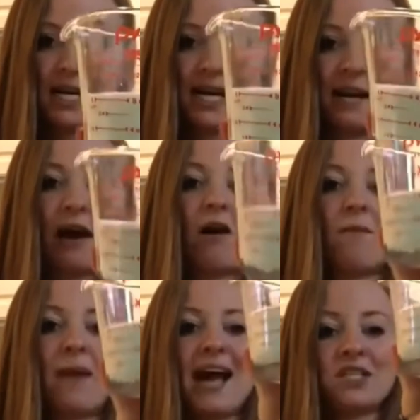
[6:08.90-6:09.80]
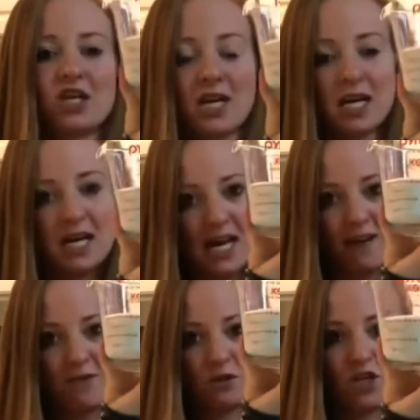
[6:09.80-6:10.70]
Now imagine
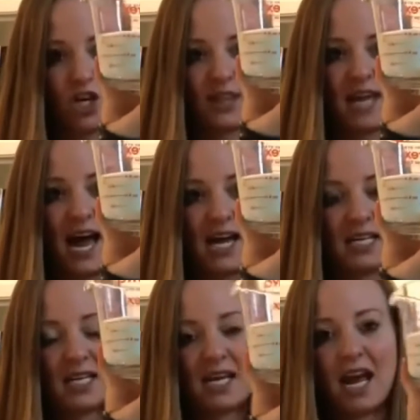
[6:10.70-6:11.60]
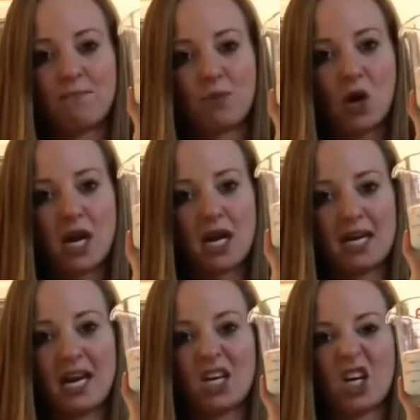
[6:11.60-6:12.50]
if you took that and put it
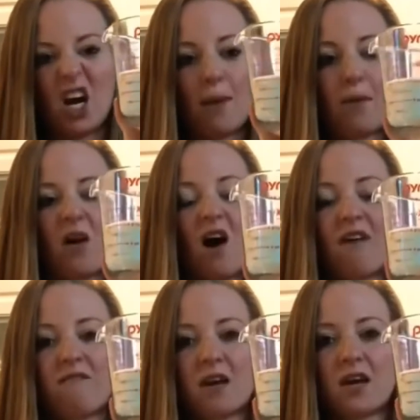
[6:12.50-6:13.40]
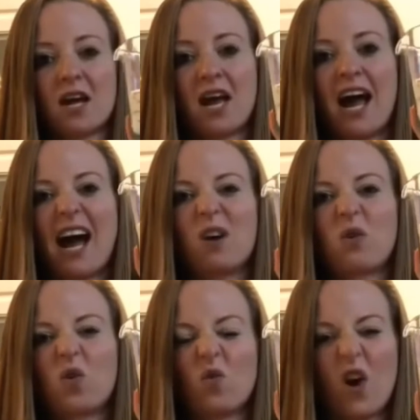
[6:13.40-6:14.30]
in your cup of coffee, how
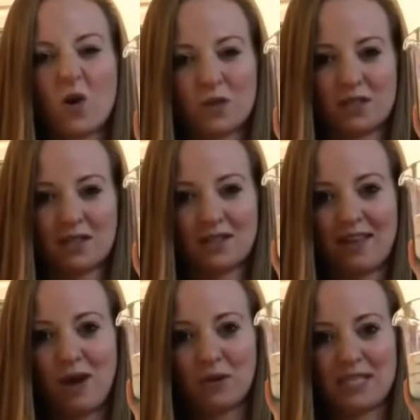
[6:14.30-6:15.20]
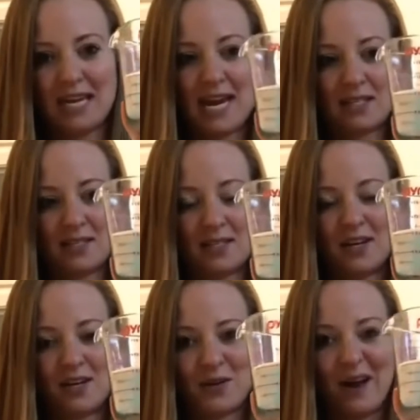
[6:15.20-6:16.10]
gross that would taste.
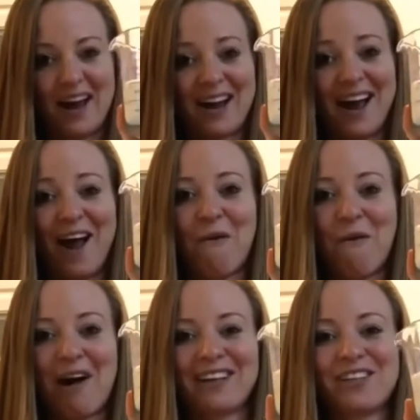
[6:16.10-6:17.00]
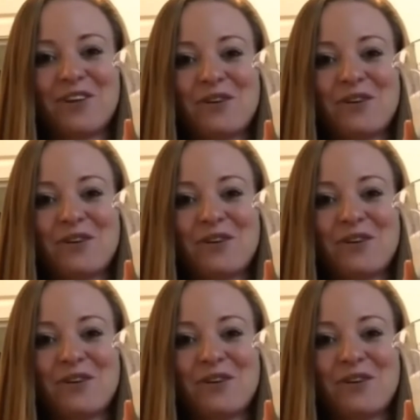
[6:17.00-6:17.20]
Okay, I want you